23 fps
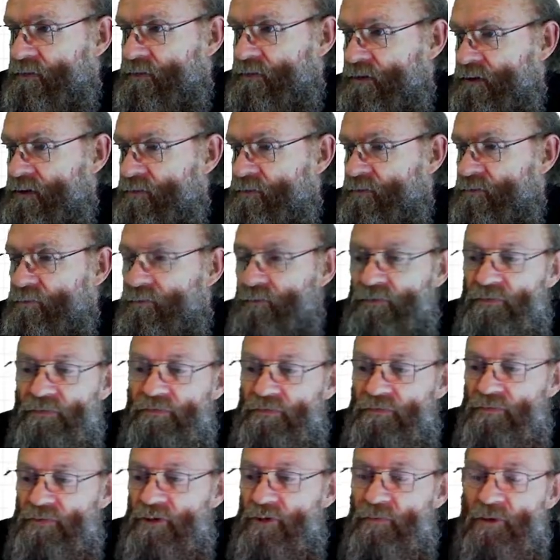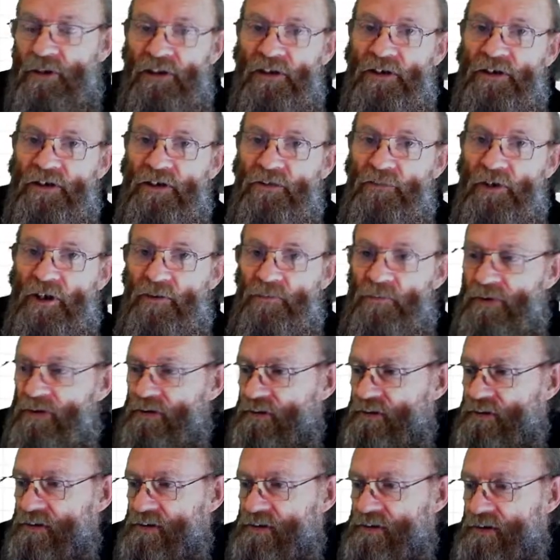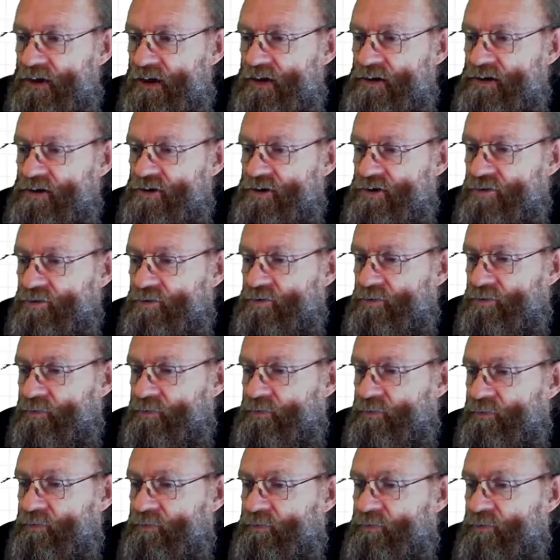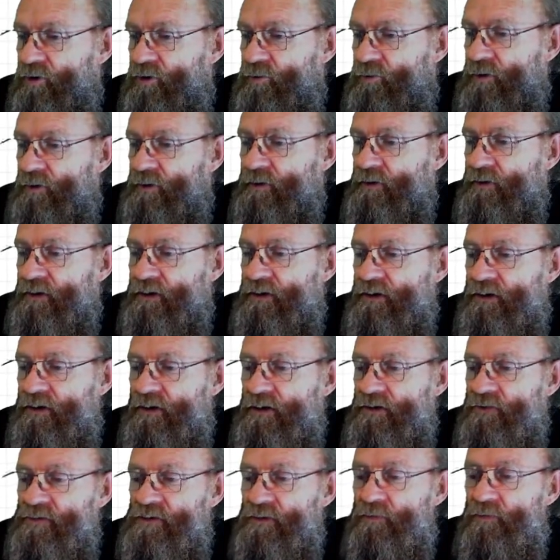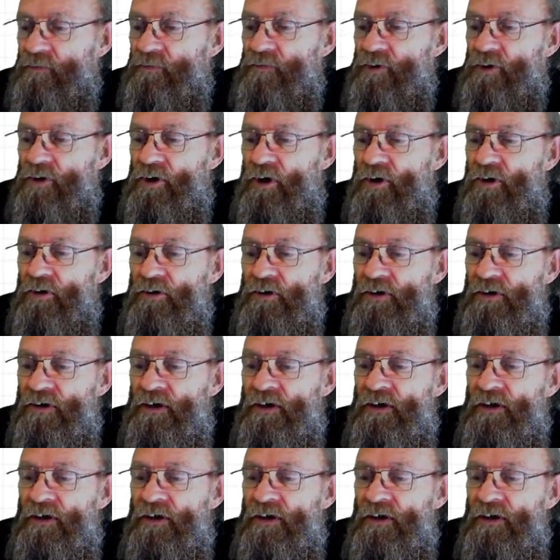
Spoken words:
Okay. Typically in development stages you'll probably leave some of your code